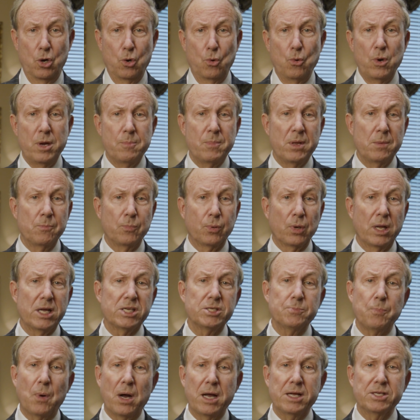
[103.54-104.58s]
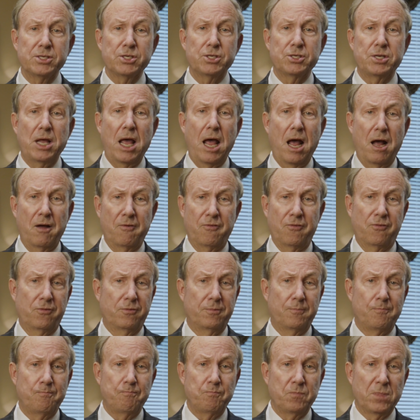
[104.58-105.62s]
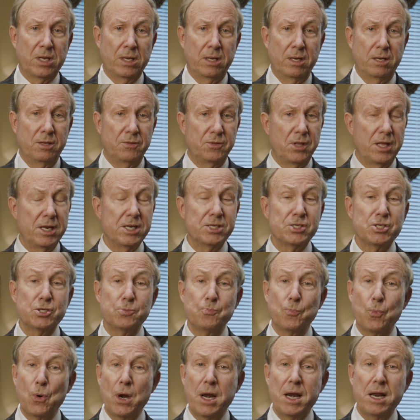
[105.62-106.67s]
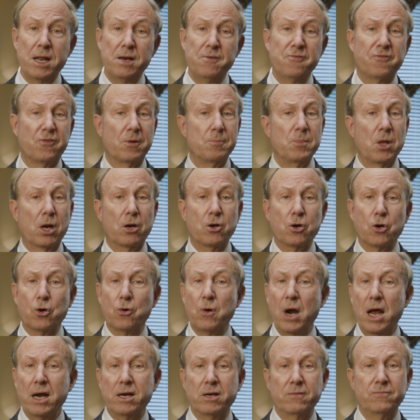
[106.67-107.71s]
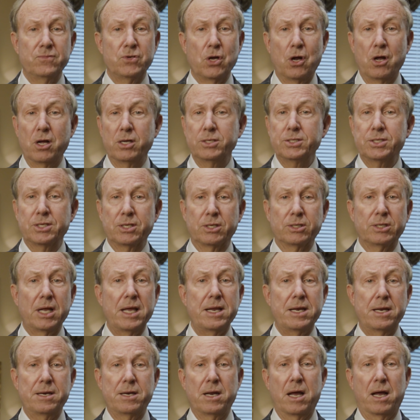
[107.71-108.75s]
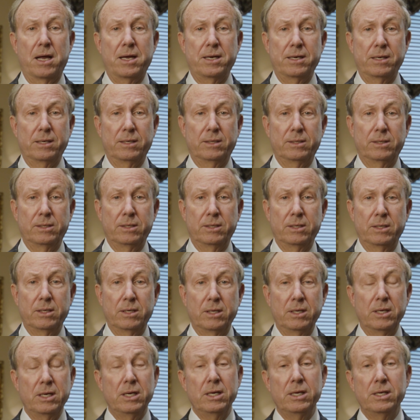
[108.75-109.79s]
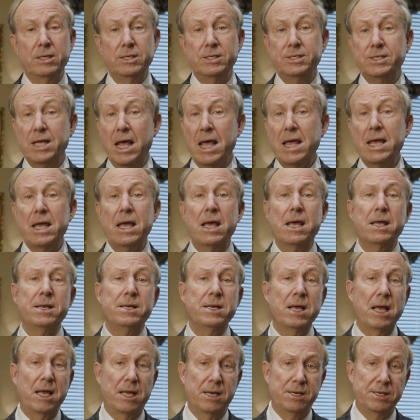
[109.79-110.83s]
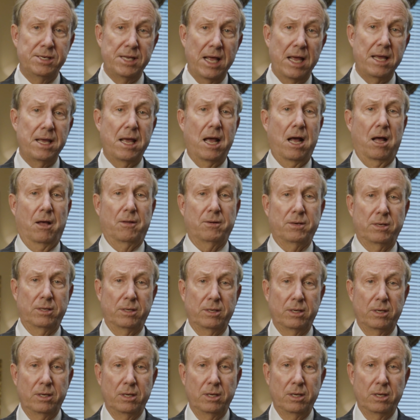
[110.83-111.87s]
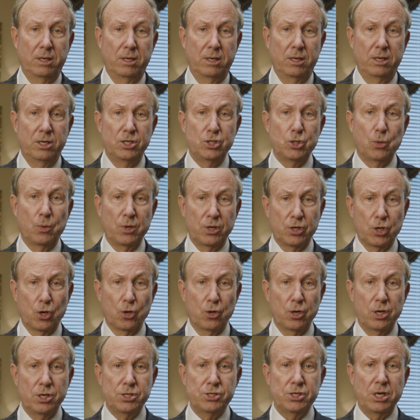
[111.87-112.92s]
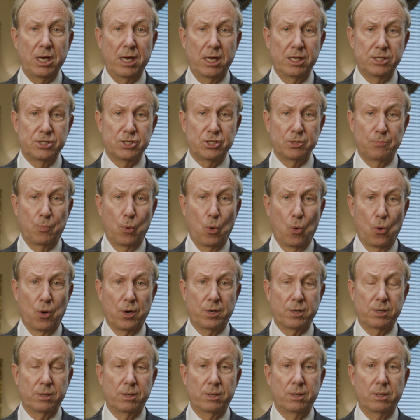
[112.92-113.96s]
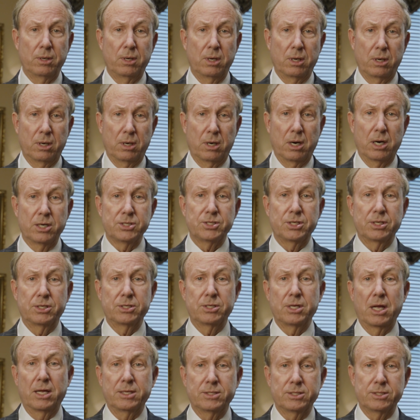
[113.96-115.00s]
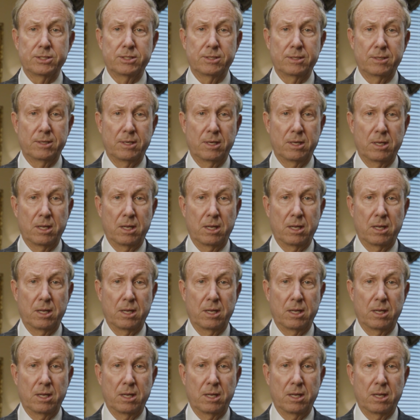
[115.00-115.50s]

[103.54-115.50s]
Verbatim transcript: We've been blessed by a staff that has sprinted from the crack of dawn to late at night, day in and day out, to encourage and support our success.